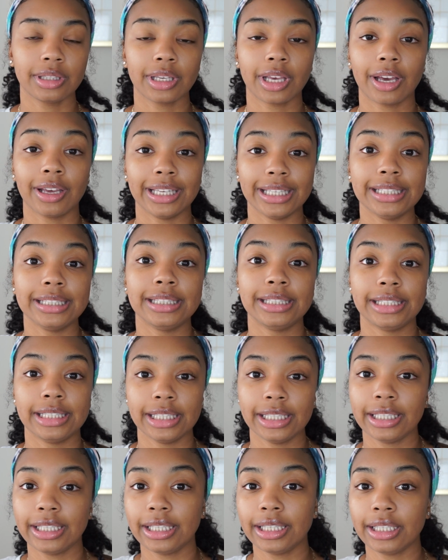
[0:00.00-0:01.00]
Now, it
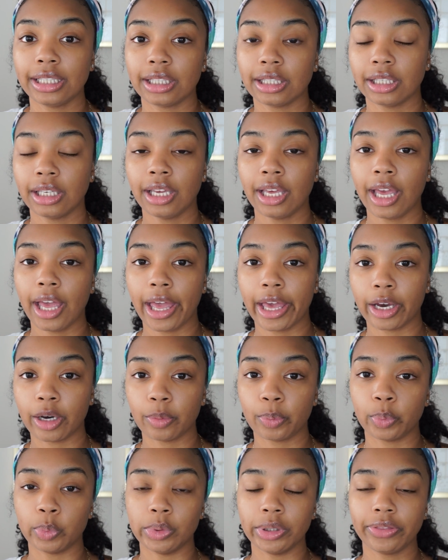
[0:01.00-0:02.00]
did
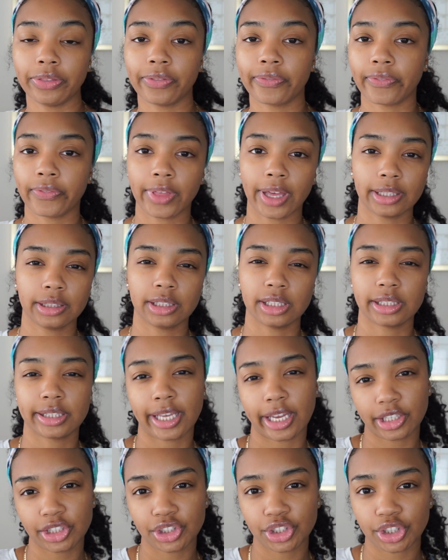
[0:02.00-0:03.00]
help with like the
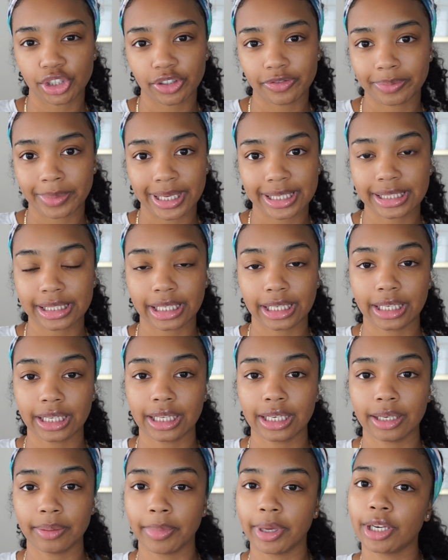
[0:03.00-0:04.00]
texture of my
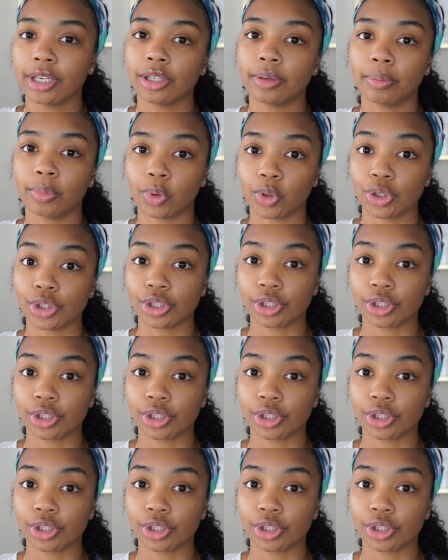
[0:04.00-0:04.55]
skin. It made it more